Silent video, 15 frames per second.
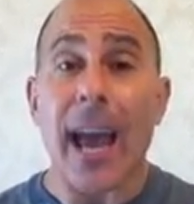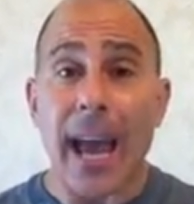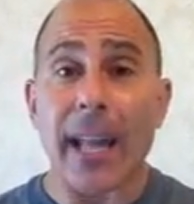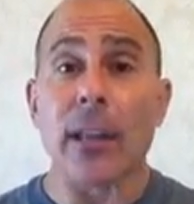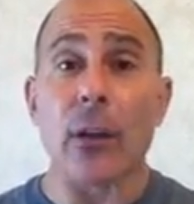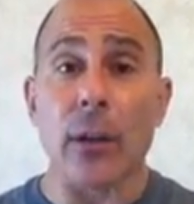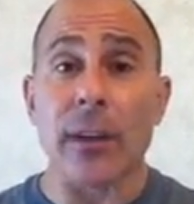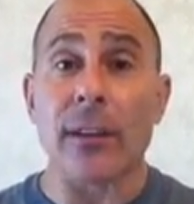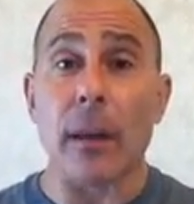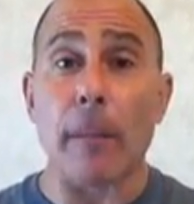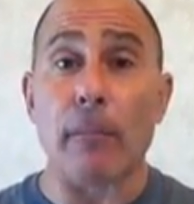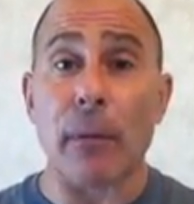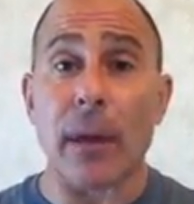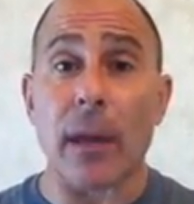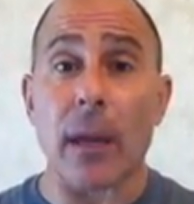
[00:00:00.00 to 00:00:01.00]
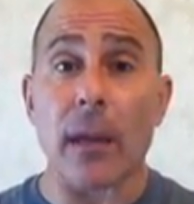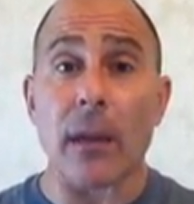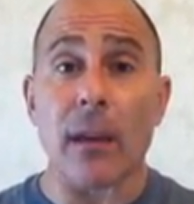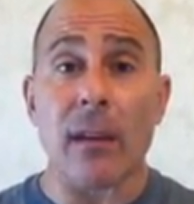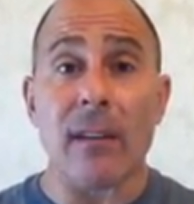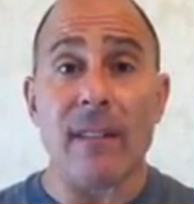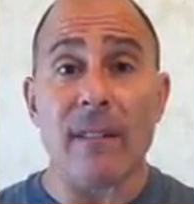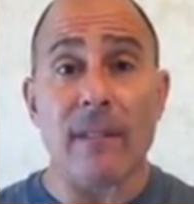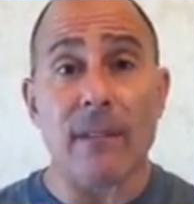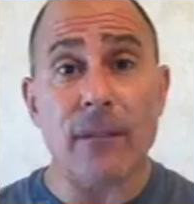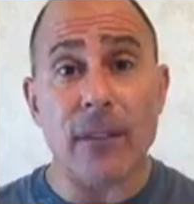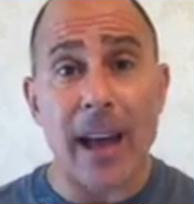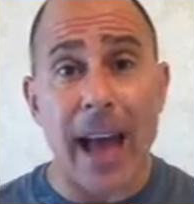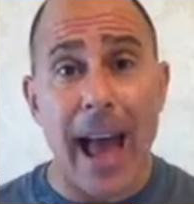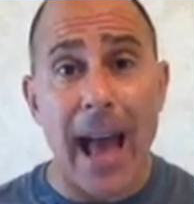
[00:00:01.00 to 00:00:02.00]
and you'll end up being
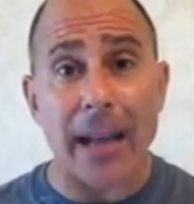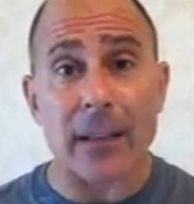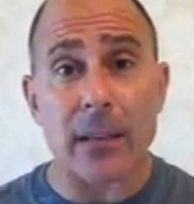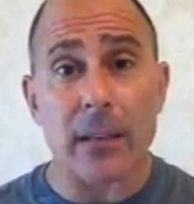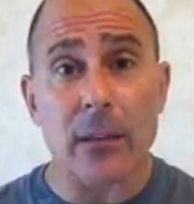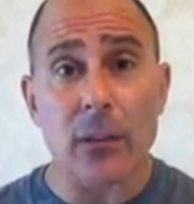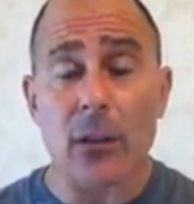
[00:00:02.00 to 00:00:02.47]
fat.